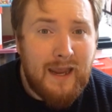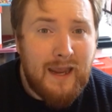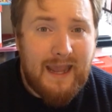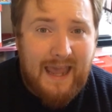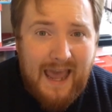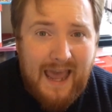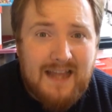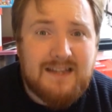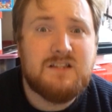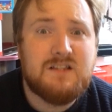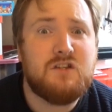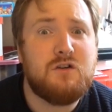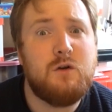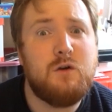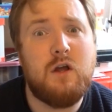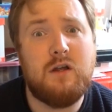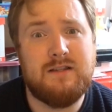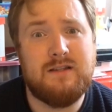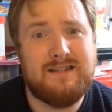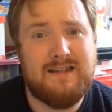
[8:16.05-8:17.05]
cats are
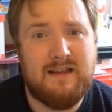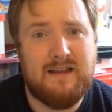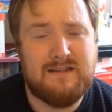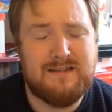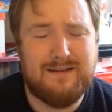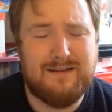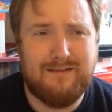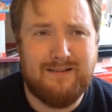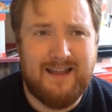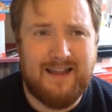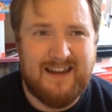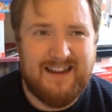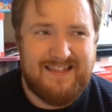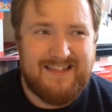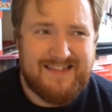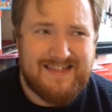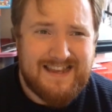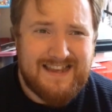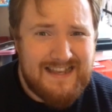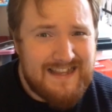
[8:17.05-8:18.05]
nonsensical, and I
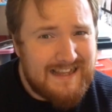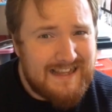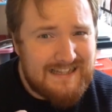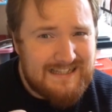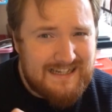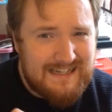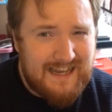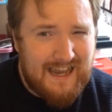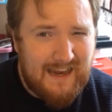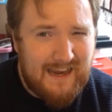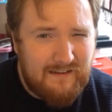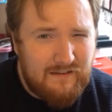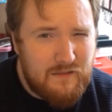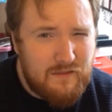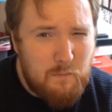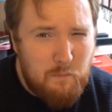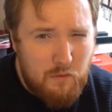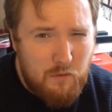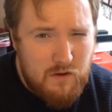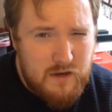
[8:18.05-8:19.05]
think that's kind of
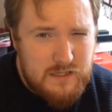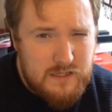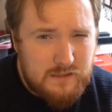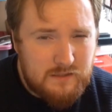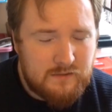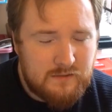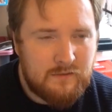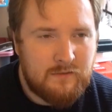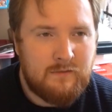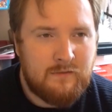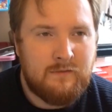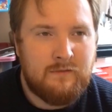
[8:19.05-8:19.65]
the point.